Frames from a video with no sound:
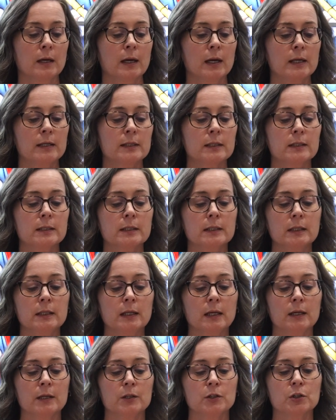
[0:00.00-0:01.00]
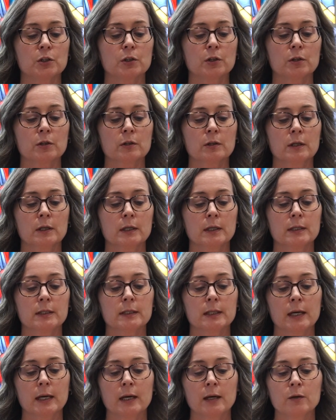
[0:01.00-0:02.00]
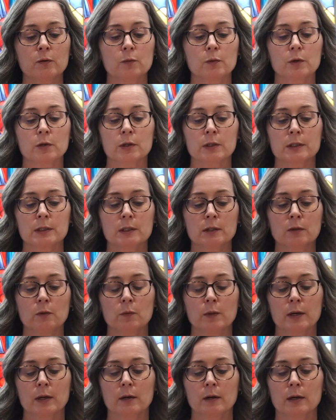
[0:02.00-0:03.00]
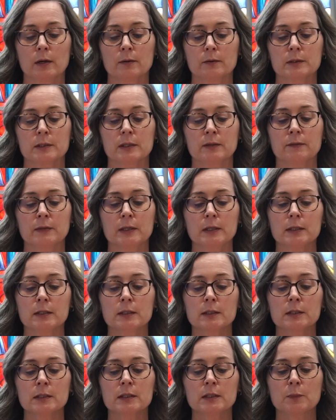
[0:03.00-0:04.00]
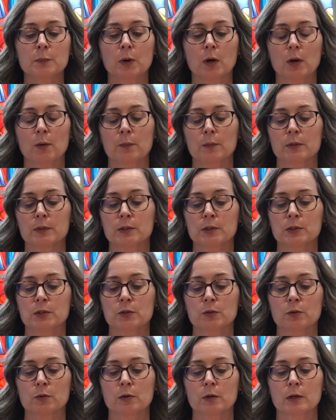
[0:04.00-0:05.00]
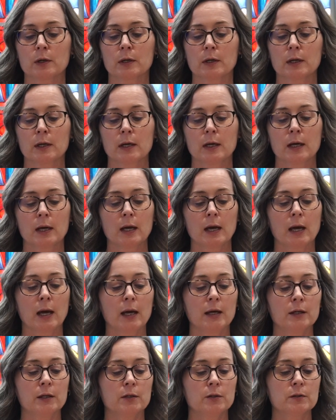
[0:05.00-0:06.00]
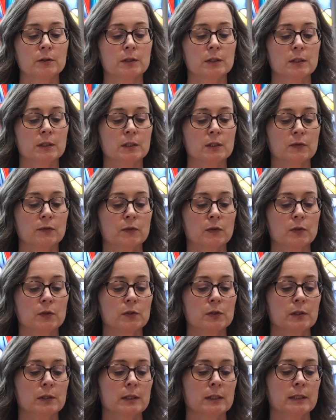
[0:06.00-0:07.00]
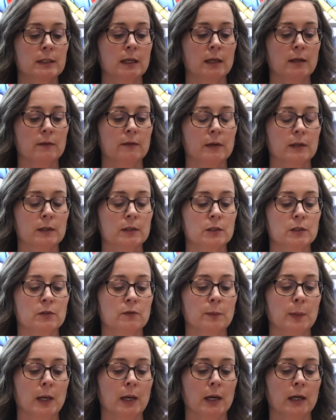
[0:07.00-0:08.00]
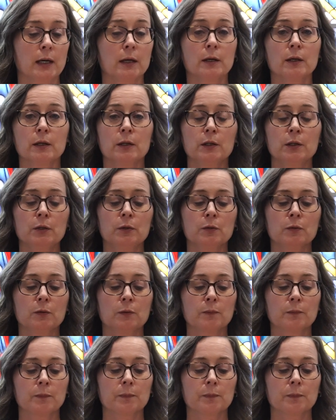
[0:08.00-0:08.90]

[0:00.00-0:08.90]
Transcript: As a teenager, Dad worked in the warehouse of Eaton's department store and used his first savings to buy a canoe.